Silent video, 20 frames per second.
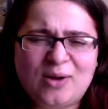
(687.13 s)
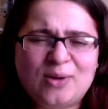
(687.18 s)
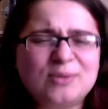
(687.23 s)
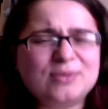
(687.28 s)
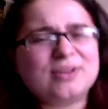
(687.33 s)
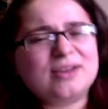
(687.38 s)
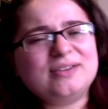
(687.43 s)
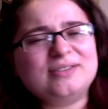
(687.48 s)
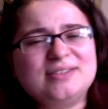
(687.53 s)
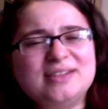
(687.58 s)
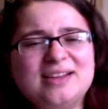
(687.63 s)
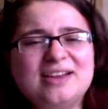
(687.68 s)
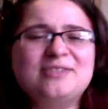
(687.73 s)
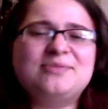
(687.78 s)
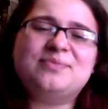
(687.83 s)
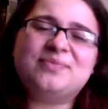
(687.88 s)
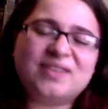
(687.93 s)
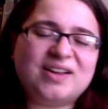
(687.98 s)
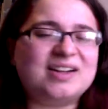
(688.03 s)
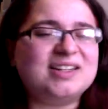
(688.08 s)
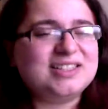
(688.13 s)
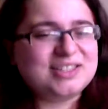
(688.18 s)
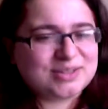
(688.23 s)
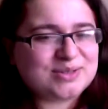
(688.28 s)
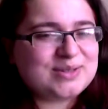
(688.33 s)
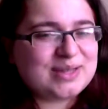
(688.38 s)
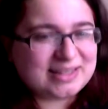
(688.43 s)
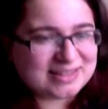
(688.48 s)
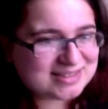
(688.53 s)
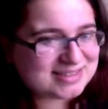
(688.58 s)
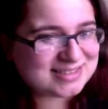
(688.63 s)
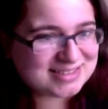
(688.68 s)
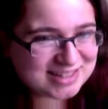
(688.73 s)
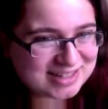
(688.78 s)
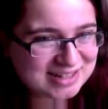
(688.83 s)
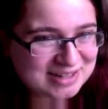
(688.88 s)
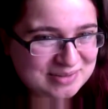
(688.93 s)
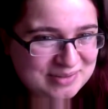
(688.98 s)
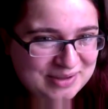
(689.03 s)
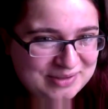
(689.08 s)
Although, no, I do get
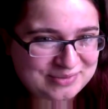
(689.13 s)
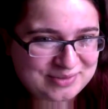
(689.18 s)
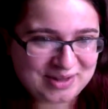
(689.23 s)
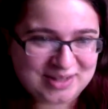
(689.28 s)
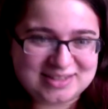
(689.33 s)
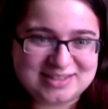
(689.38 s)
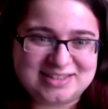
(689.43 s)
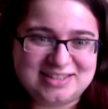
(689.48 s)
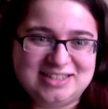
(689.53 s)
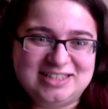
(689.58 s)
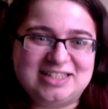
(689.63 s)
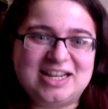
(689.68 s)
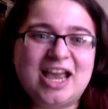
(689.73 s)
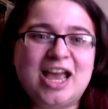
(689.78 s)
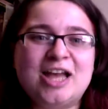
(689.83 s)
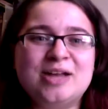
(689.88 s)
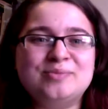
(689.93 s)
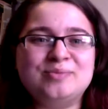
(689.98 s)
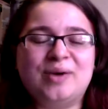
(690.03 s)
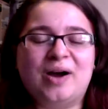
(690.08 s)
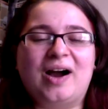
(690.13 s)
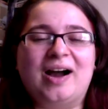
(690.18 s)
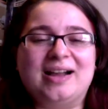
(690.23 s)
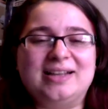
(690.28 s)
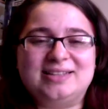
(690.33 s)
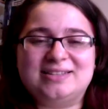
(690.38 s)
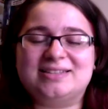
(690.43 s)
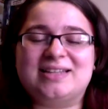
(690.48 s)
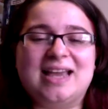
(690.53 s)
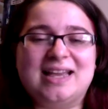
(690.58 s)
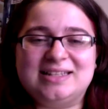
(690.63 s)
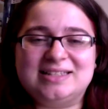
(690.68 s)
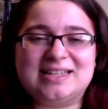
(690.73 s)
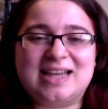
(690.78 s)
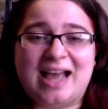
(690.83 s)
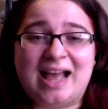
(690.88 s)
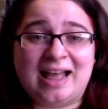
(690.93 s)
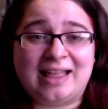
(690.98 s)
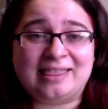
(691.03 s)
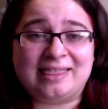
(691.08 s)
still a bit flustered, but I tend to
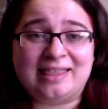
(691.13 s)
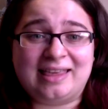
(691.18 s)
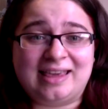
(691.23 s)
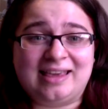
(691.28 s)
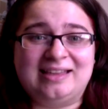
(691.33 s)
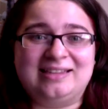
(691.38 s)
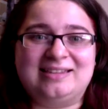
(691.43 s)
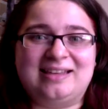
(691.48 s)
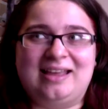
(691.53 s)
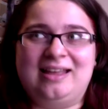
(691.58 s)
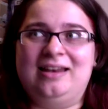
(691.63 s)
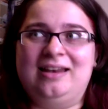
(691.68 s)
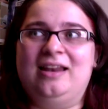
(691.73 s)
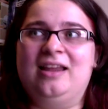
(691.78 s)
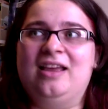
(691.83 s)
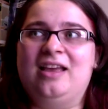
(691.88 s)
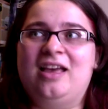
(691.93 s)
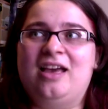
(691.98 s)
hand things in